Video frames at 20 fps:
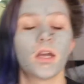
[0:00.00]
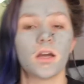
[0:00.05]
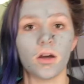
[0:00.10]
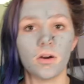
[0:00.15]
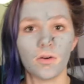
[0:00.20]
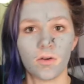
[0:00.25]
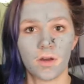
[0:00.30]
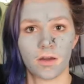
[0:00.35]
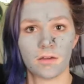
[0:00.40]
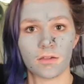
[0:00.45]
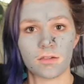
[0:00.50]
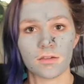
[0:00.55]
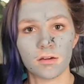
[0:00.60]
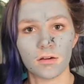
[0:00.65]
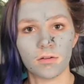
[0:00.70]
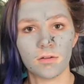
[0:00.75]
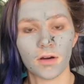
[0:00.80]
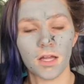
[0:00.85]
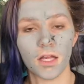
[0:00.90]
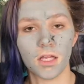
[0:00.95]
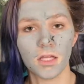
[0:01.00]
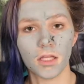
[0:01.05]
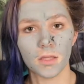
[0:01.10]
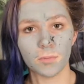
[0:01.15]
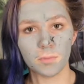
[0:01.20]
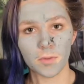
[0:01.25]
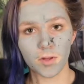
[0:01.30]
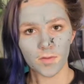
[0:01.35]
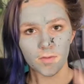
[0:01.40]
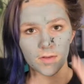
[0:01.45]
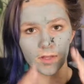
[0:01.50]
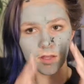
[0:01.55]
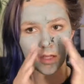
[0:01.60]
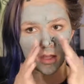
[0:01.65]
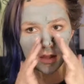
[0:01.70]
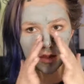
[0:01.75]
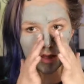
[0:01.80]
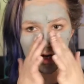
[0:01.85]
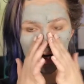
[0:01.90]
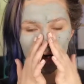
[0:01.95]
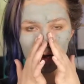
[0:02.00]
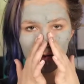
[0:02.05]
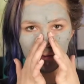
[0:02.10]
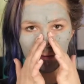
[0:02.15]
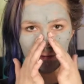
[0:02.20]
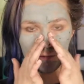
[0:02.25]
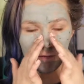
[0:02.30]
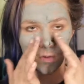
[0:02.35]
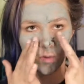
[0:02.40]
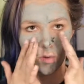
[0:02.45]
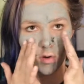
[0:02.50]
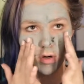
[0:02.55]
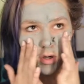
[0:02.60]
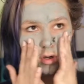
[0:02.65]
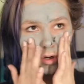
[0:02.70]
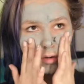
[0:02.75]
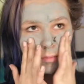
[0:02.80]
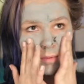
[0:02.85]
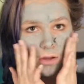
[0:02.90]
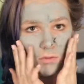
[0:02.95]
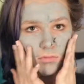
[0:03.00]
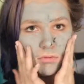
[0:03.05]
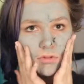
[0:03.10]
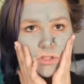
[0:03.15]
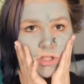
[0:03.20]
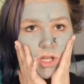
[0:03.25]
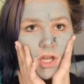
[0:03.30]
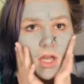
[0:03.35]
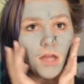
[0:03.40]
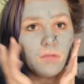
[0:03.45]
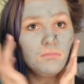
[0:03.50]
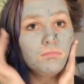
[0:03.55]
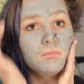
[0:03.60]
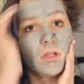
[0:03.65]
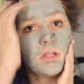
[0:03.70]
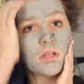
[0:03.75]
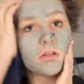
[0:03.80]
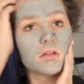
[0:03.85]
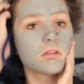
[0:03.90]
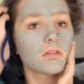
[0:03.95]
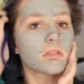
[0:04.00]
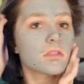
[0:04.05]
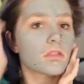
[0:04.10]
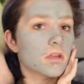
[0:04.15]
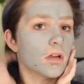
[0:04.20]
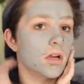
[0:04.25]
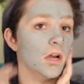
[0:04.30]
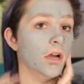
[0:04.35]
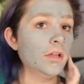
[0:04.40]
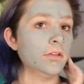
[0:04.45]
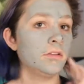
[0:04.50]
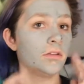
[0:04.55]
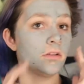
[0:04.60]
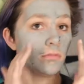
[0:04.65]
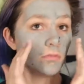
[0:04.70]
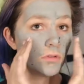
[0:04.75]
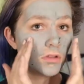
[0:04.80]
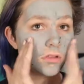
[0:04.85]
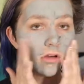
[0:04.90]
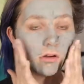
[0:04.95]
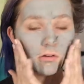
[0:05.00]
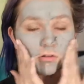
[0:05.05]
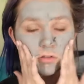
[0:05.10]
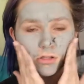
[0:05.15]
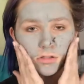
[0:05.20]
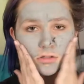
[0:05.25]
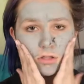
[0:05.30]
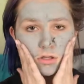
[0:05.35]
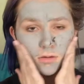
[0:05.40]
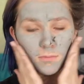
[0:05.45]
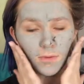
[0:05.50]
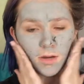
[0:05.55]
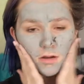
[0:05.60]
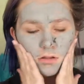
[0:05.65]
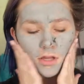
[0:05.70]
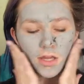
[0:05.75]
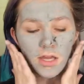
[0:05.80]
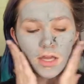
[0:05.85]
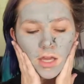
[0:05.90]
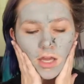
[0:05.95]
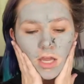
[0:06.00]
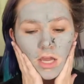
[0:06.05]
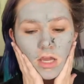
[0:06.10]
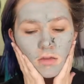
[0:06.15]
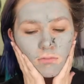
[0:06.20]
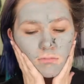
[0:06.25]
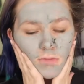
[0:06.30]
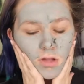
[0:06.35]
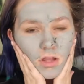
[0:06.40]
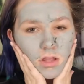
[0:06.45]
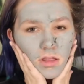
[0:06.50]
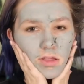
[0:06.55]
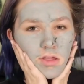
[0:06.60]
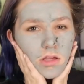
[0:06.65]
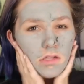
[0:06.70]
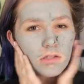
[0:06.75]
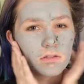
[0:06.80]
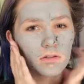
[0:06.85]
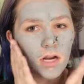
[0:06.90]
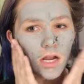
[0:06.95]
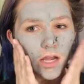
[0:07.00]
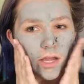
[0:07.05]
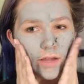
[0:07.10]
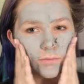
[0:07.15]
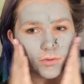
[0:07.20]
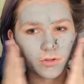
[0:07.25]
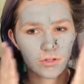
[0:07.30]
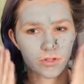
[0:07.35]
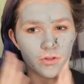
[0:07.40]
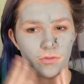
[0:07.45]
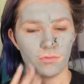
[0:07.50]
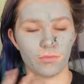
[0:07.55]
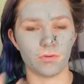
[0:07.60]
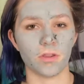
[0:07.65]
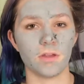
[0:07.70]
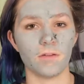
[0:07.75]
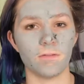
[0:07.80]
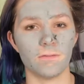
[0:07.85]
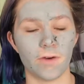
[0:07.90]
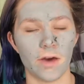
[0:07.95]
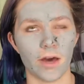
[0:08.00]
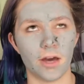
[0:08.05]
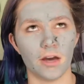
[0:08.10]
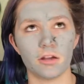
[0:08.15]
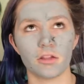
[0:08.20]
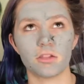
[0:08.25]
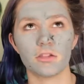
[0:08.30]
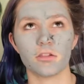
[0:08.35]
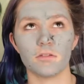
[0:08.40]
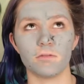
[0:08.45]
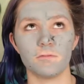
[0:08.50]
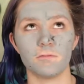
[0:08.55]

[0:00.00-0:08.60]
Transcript: Okay, so I ended up leaving this on for about 10 minutes and it really only took about 8 minutes to dry, which is really fast